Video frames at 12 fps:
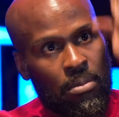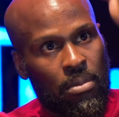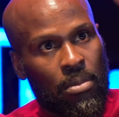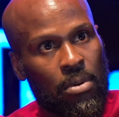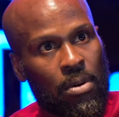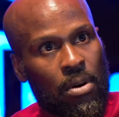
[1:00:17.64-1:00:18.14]

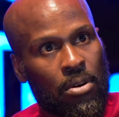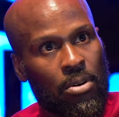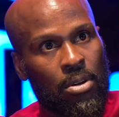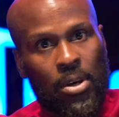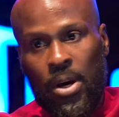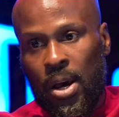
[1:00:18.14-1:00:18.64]

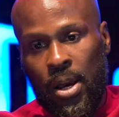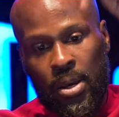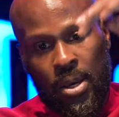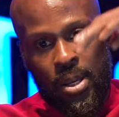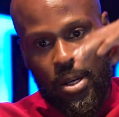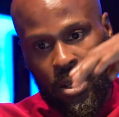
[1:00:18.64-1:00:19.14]
another high,
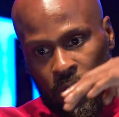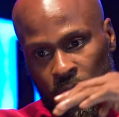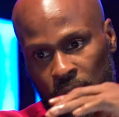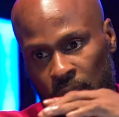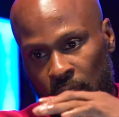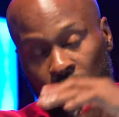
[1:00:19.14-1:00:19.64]
and then it
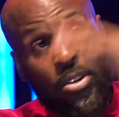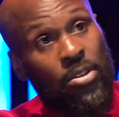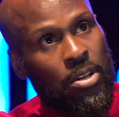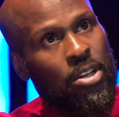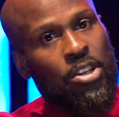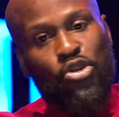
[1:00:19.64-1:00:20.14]
just kind of,
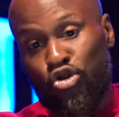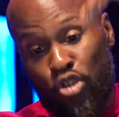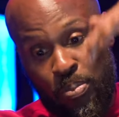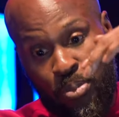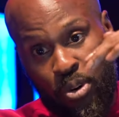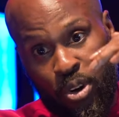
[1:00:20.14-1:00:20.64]
it didn't
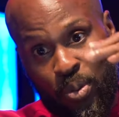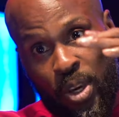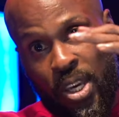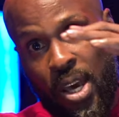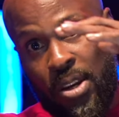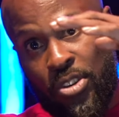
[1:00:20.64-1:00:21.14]
drop all the way.
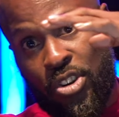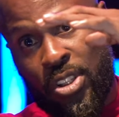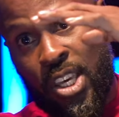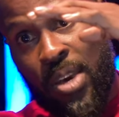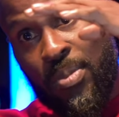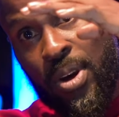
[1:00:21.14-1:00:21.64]
It kind of
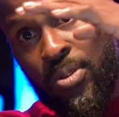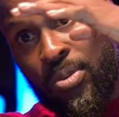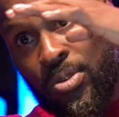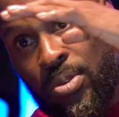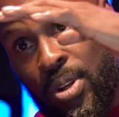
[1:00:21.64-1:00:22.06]
just came in and it was